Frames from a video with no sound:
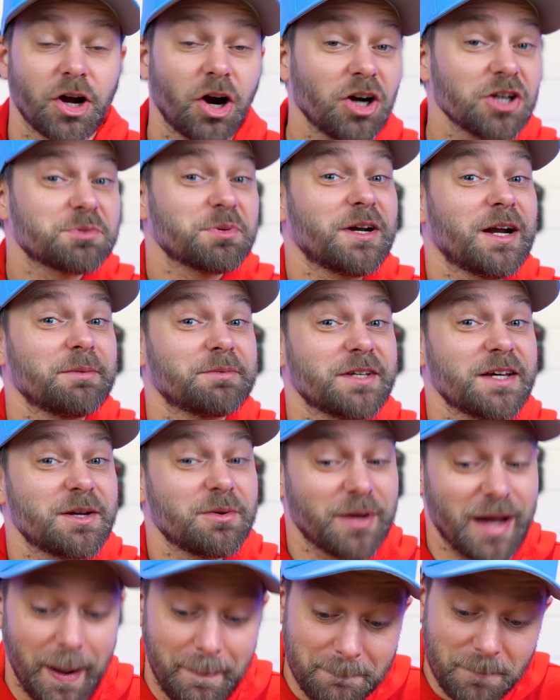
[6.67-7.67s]
card's been updated,
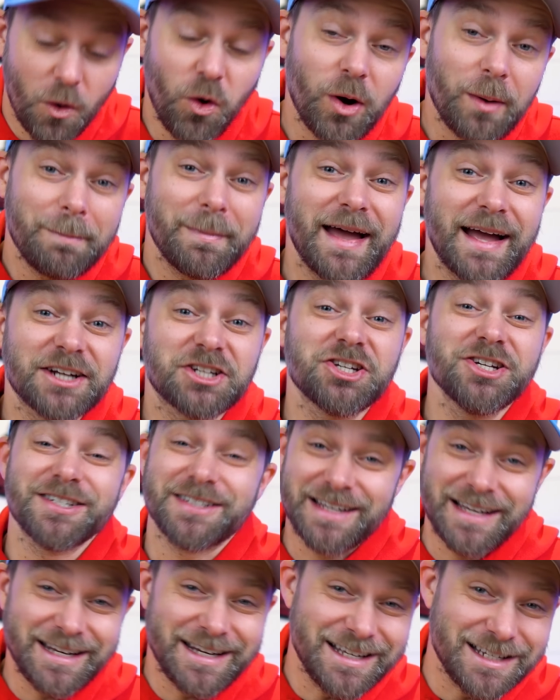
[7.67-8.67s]
we got more matches,
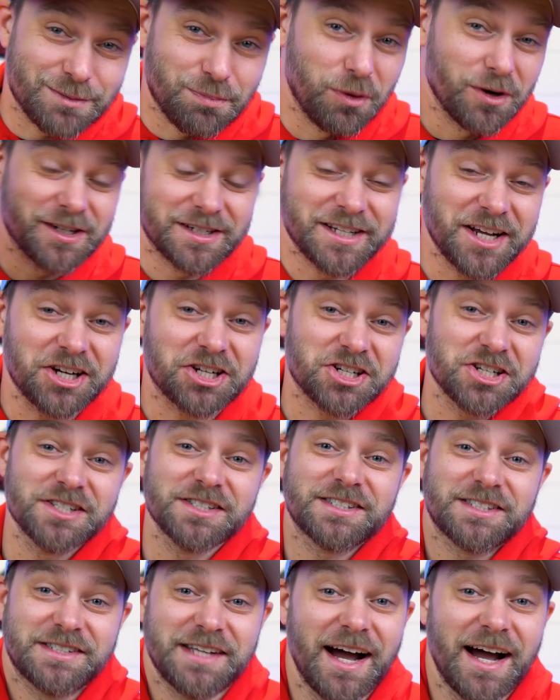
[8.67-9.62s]
it is predictions